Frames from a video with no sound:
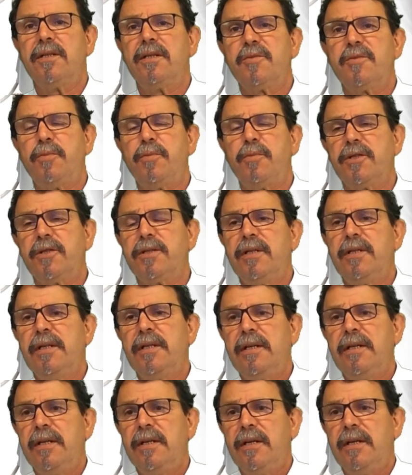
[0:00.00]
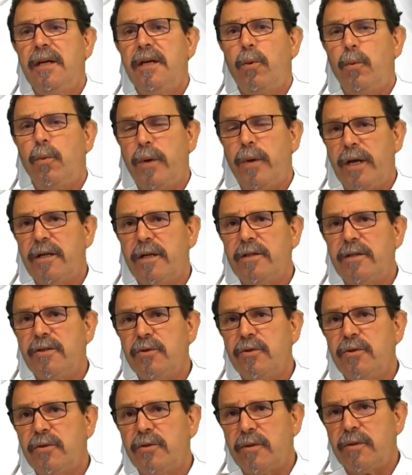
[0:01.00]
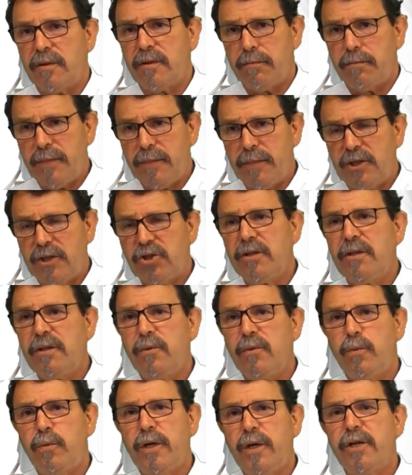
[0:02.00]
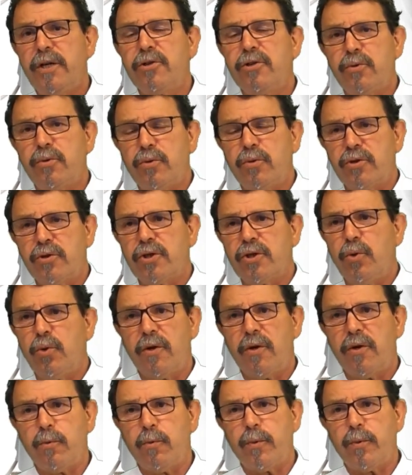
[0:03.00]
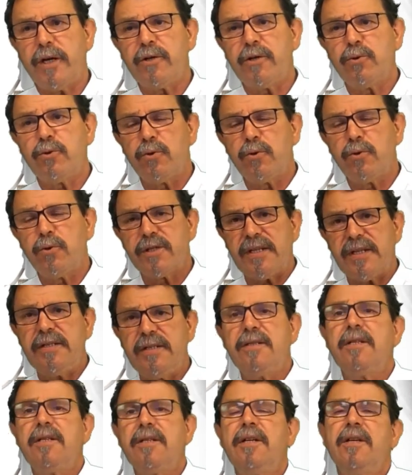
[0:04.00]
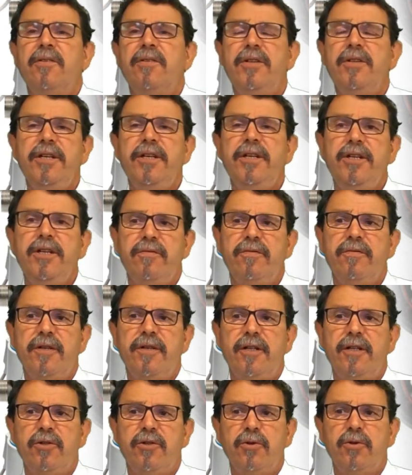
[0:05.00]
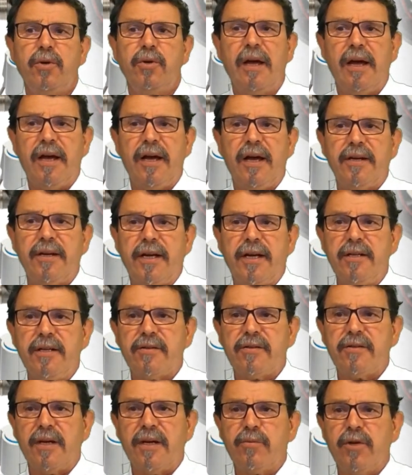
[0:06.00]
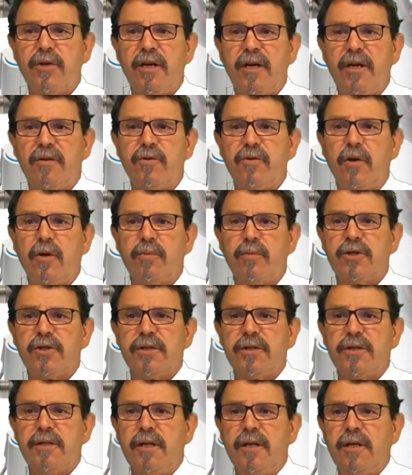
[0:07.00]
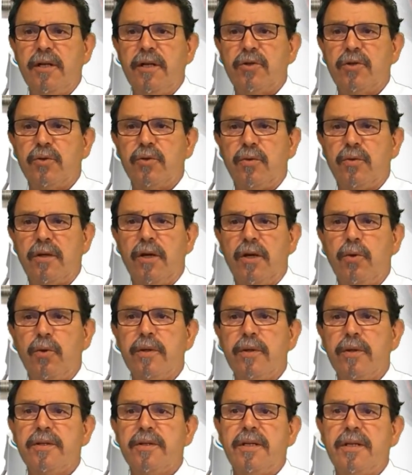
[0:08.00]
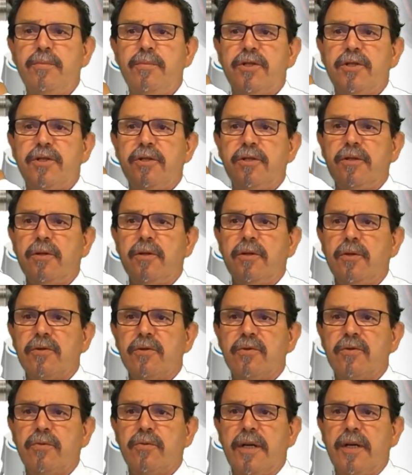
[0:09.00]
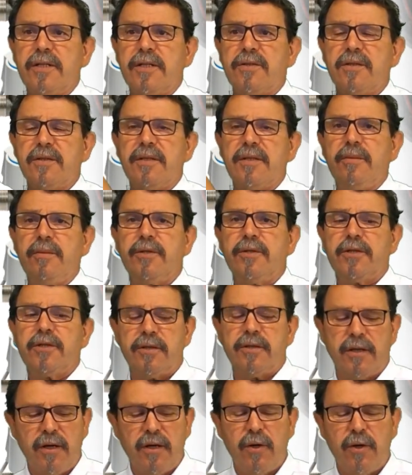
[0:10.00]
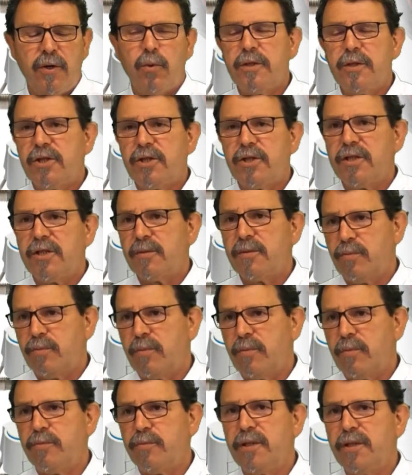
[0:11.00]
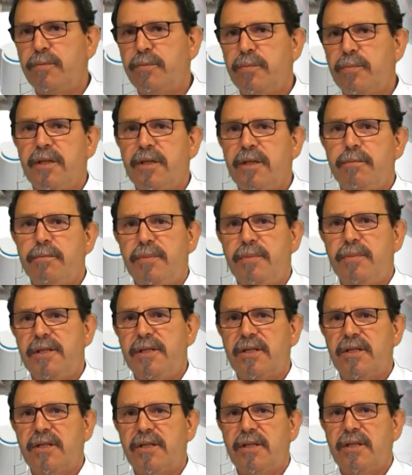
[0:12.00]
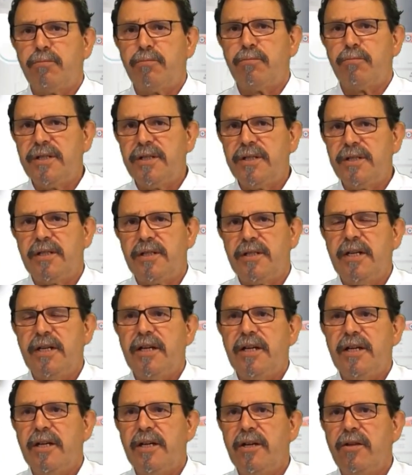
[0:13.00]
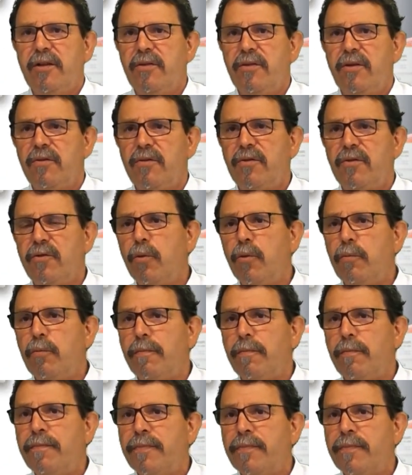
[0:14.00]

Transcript: spot where you measure, where you control, and where you send the heating value. And anytime you have the option to lower the temperature or to rise the temperature, which is probably be a preset in the room.